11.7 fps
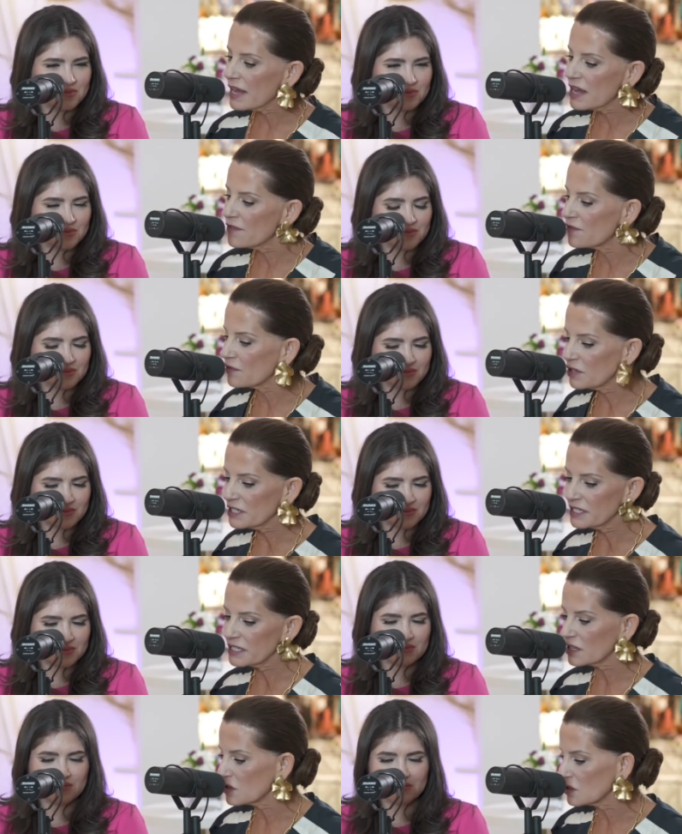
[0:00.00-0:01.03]

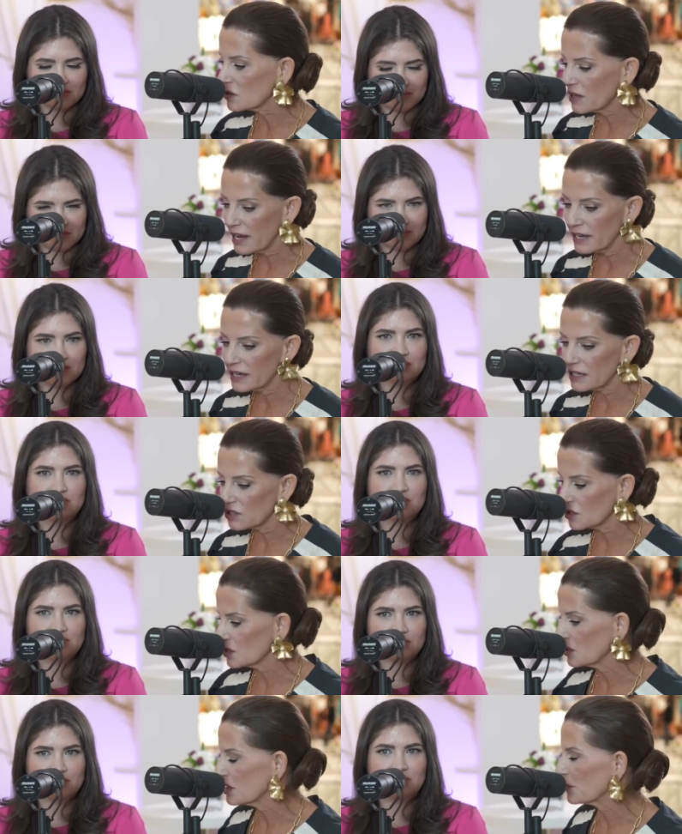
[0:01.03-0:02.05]
Speaker 1: every single
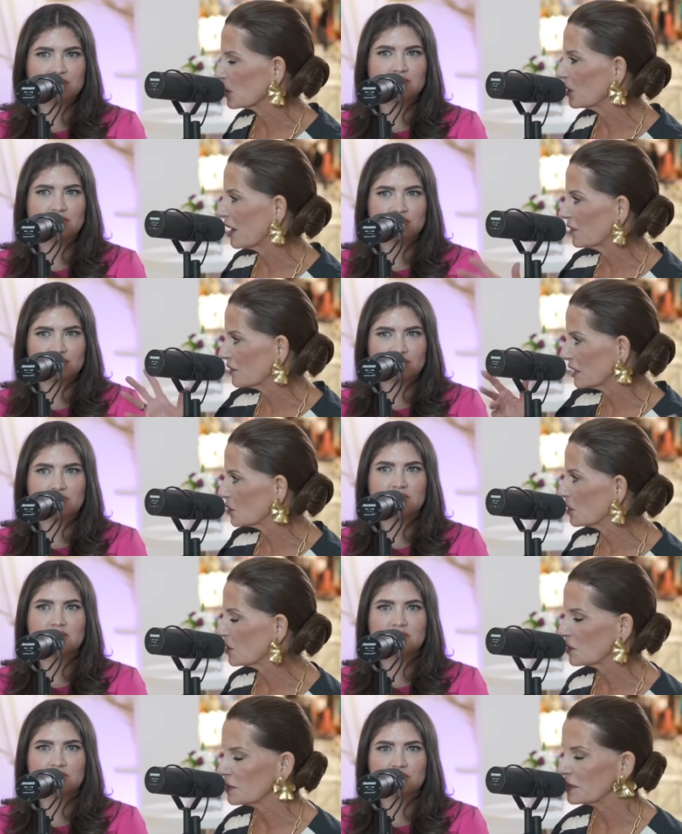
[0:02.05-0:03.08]
age
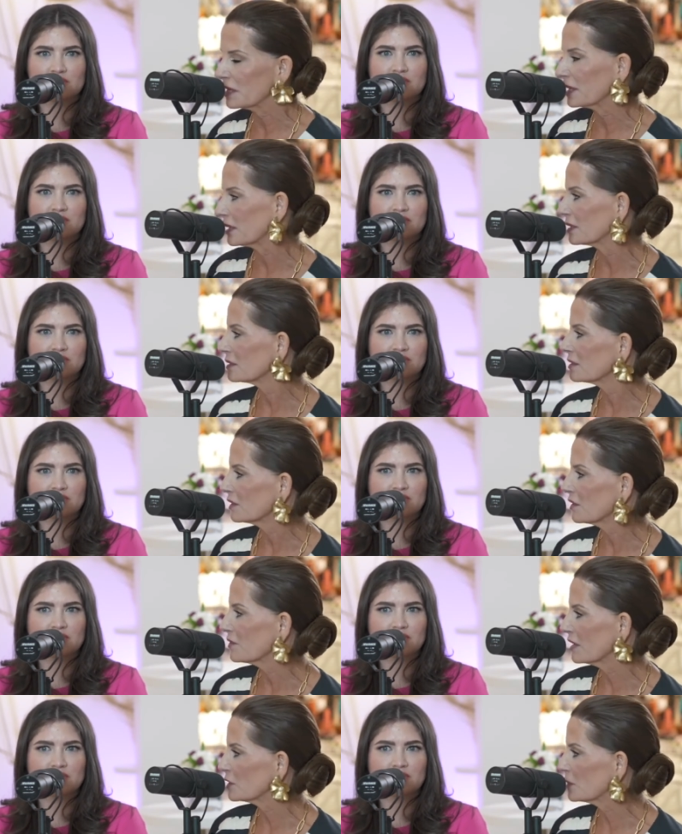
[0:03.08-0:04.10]
demographic? What would be
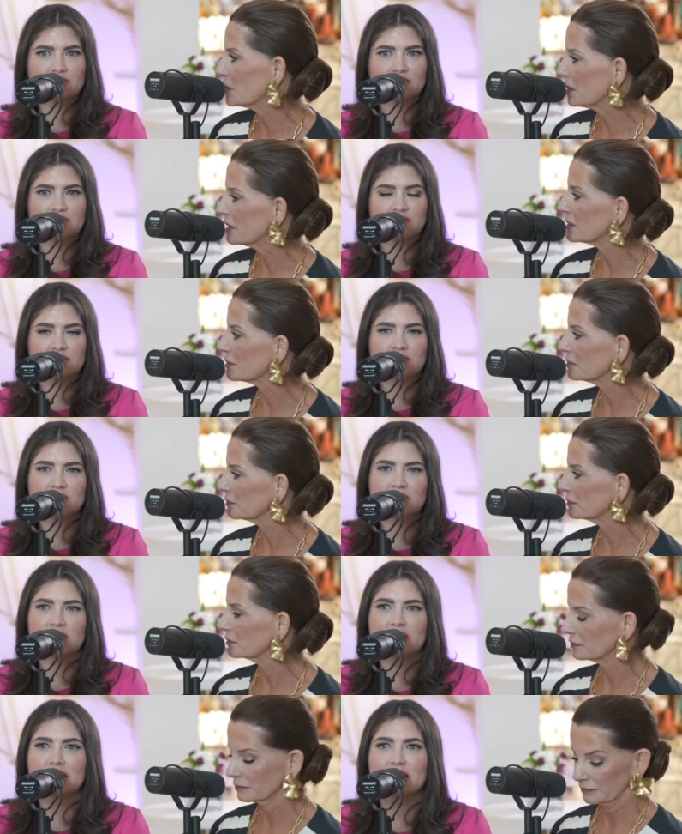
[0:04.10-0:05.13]
their investment piece?
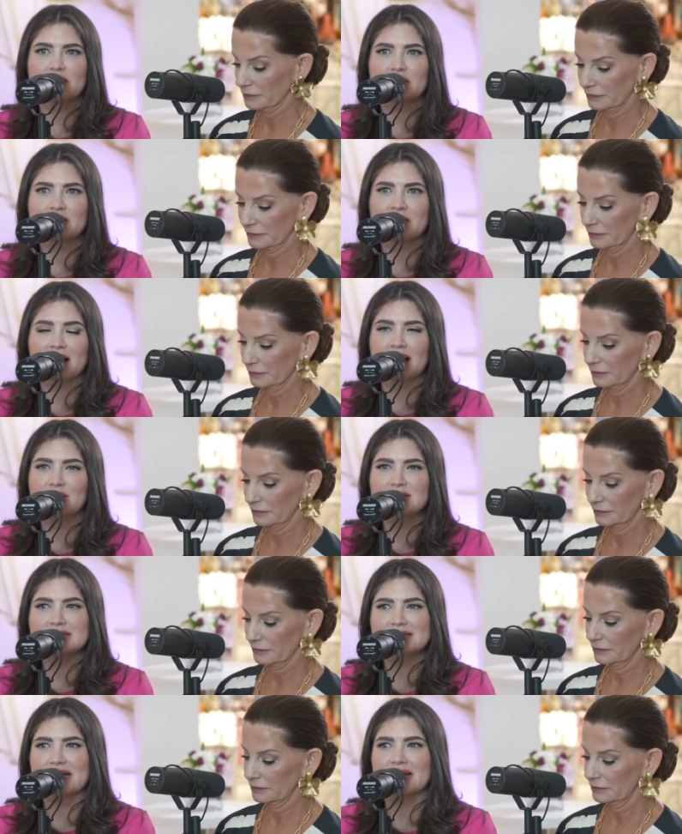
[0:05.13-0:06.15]
Speaker 2: Um,
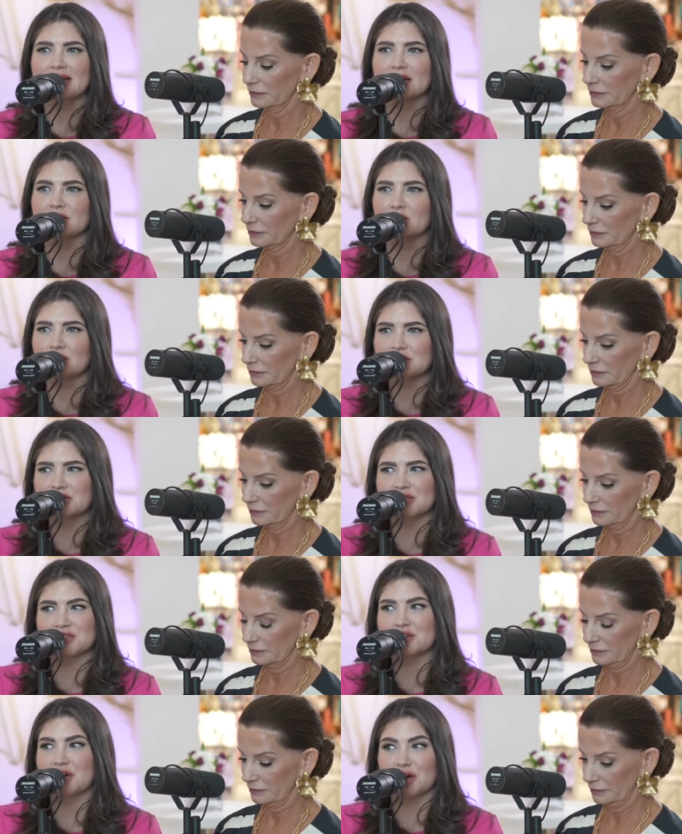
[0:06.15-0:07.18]
I would say a
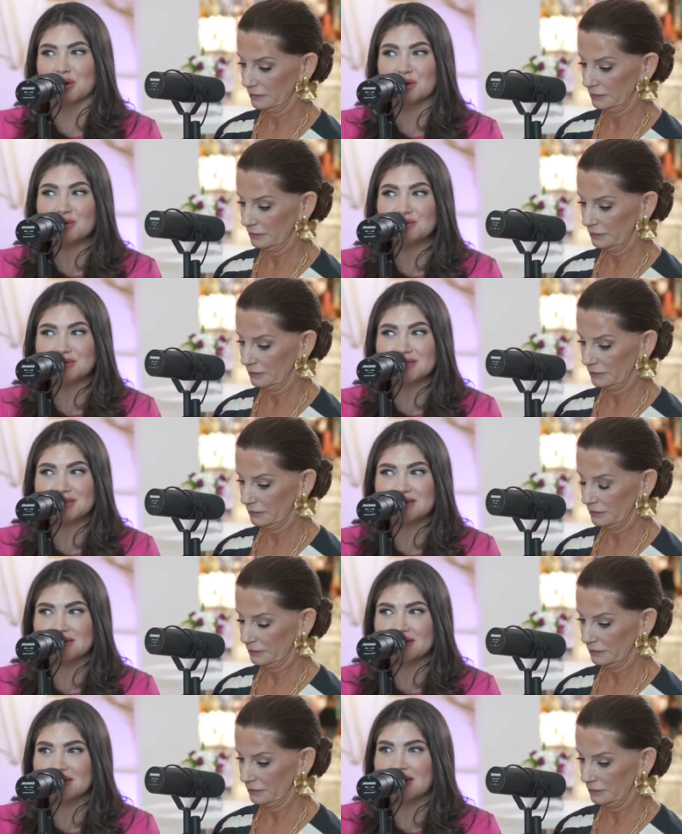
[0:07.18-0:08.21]
gorgeous
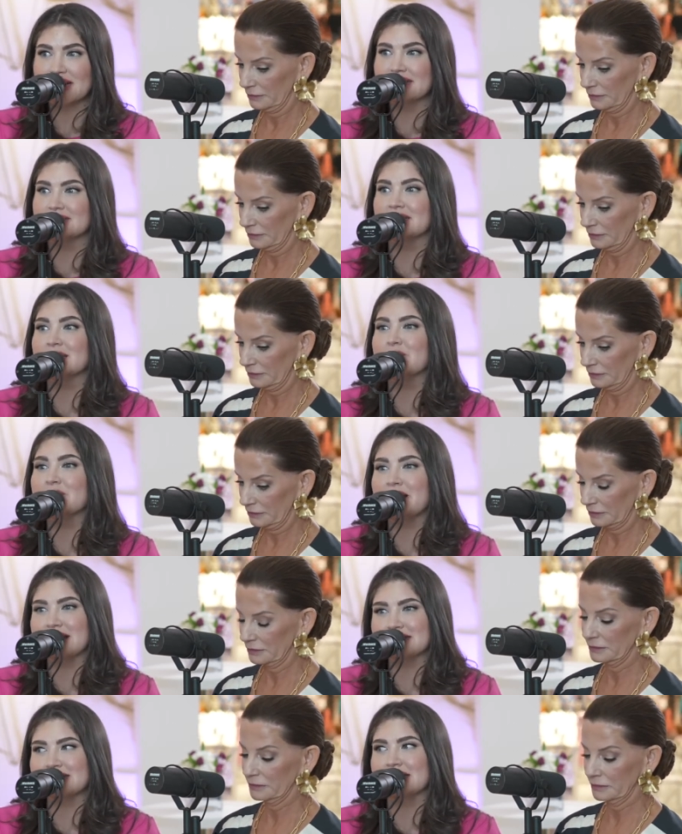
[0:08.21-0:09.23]
coat is an
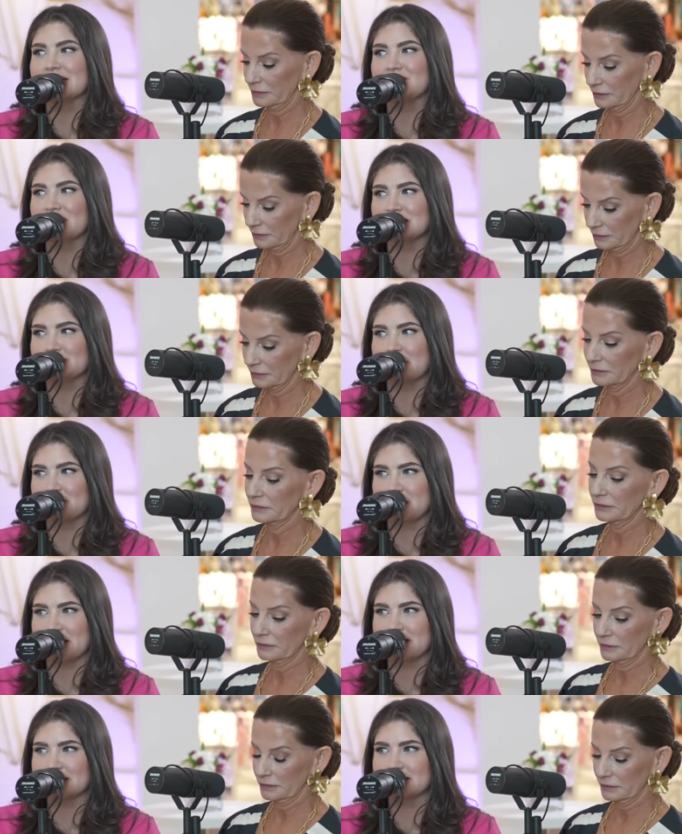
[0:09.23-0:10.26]
amazing
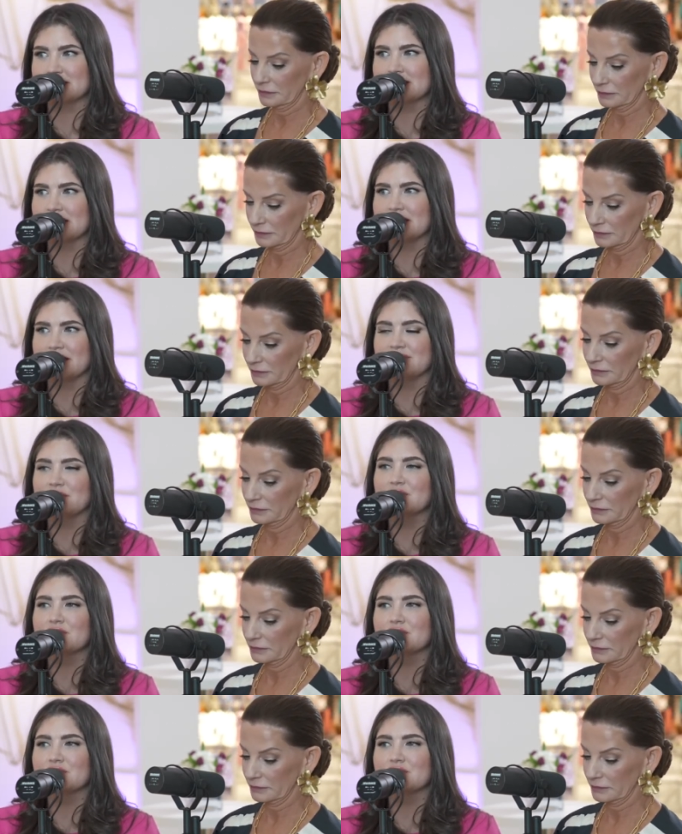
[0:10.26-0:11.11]
investment piece. If